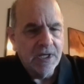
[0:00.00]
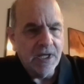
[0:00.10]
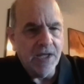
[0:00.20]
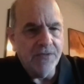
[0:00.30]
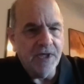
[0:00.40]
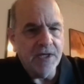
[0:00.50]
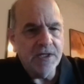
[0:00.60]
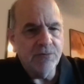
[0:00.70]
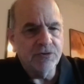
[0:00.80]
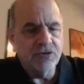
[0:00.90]
and then
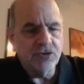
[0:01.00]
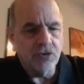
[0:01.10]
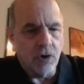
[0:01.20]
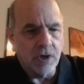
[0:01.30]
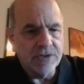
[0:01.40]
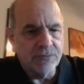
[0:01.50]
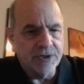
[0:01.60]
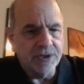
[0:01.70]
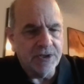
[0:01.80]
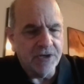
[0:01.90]
he was charged
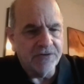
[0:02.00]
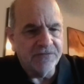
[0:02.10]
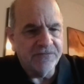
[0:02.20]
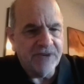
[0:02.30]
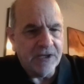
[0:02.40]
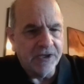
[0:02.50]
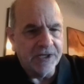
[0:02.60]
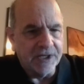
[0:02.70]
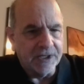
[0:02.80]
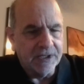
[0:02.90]
with another
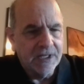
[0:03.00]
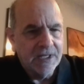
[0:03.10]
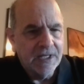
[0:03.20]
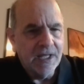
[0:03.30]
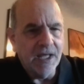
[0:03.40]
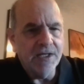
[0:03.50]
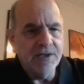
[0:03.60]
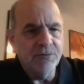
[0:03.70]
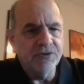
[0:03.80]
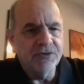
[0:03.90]
felony, and
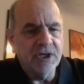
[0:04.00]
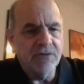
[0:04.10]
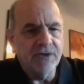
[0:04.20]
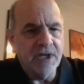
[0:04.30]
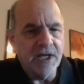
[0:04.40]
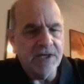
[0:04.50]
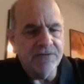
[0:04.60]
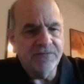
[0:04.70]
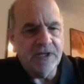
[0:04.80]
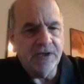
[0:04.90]
he was given a
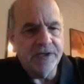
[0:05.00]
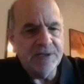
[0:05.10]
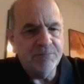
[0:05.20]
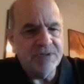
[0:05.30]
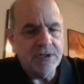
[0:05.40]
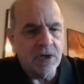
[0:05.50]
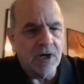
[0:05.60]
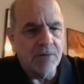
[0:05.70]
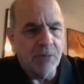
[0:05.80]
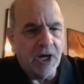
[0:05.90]
felony
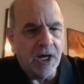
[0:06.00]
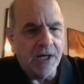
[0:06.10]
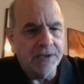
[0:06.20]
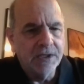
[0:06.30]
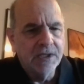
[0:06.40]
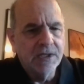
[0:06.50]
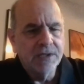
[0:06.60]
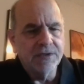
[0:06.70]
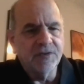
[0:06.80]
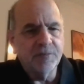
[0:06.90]
PR bond
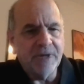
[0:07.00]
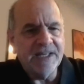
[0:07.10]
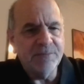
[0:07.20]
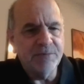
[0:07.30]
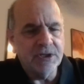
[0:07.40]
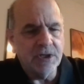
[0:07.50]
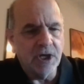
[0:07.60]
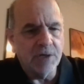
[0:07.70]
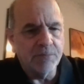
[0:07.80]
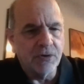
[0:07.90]
despite being
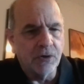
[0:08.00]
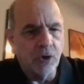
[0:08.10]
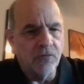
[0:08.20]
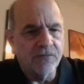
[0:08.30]
on parole